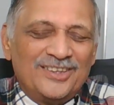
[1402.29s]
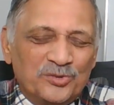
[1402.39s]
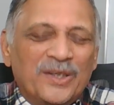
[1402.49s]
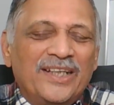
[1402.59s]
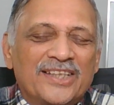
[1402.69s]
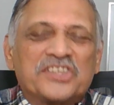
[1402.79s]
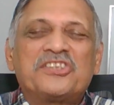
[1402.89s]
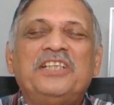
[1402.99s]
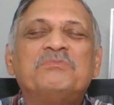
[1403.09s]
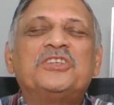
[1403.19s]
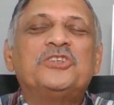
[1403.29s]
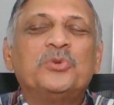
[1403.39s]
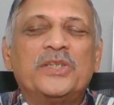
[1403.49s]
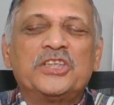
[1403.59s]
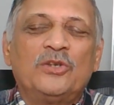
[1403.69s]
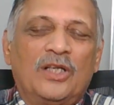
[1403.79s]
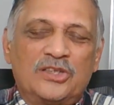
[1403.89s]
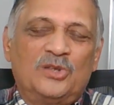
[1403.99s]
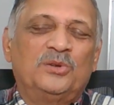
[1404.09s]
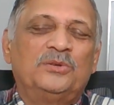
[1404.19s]
is one extreme situation
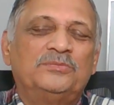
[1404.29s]
also.